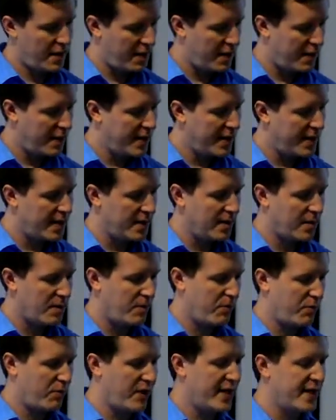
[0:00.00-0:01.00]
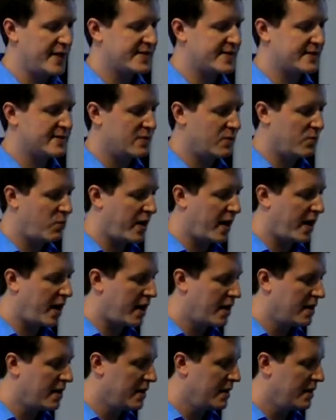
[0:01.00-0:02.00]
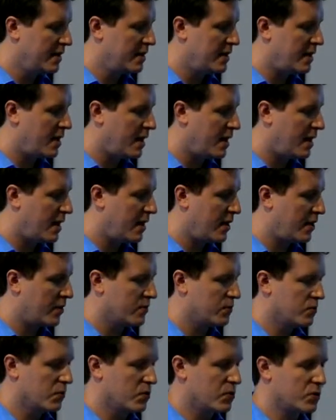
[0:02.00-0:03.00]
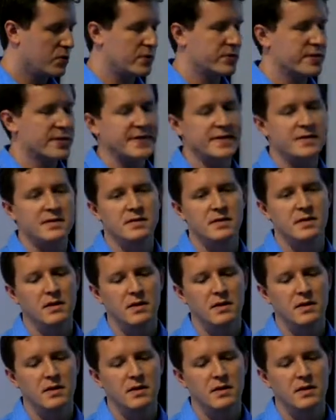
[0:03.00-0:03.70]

the place where uh, rules